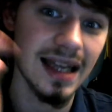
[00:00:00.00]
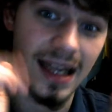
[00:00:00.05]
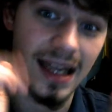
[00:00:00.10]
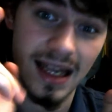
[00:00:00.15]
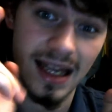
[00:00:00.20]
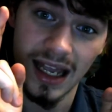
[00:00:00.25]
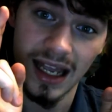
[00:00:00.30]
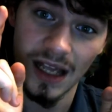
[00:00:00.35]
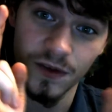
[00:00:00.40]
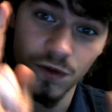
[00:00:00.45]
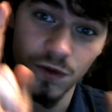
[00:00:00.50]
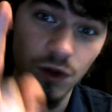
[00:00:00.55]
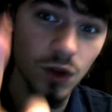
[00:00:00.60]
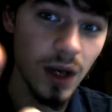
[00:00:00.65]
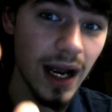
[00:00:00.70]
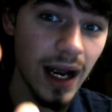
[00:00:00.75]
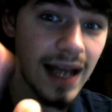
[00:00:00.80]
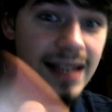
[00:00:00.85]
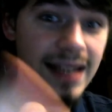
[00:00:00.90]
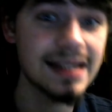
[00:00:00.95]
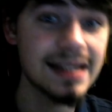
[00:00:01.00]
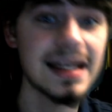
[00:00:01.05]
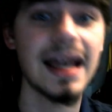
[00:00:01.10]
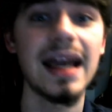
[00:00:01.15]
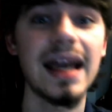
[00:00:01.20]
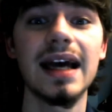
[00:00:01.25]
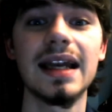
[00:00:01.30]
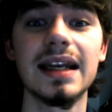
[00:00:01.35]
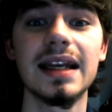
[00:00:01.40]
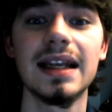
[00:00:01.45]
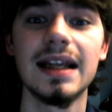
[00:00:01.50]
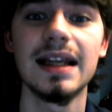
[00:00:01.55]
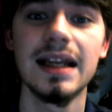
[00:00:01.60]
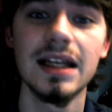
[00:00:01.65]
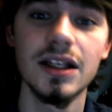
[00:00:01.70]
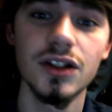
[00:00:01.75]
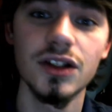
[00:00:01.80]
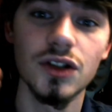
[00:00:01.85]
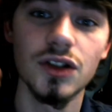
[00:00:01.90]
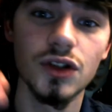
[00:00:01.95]
if you guys can,
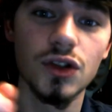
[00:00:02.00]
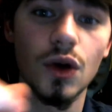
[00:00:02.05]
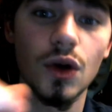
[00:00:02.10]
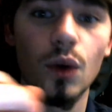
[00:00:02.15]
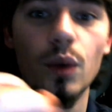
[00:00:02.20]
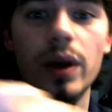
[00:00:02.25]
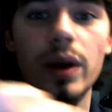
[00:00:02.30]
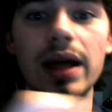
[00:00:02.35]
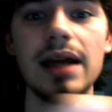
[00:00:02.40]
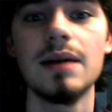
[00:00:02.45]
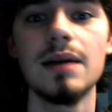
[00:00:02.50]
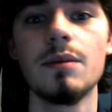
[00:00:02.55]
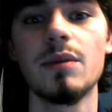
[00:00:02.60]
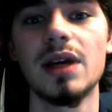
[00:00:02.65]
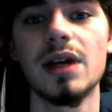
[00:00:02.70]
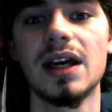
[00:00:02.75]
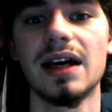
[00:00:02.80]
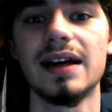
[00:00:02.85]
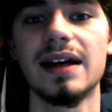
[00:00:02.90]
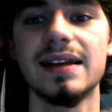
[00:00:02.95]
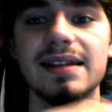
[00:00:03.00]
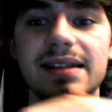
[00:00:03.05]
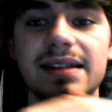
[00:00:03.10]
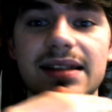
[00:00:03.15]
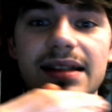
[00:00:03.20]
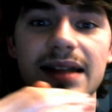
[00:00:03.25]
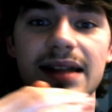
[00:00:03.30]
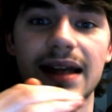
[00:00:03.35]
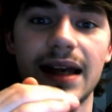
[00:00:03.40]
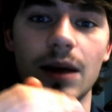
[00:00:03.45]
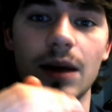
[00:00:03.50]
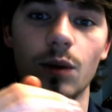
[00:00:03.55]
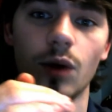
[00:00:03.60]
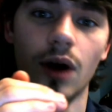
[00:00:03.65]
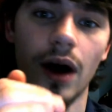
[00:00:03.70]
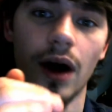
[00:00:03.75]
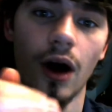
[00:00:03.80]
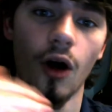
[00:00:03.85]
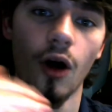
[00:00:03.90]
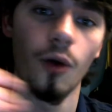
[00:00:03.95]
donate because it will
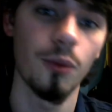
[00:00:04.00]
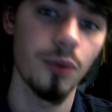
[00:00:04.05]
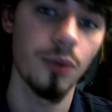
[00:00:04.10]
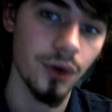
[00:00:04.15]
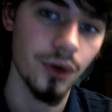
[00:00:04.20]
help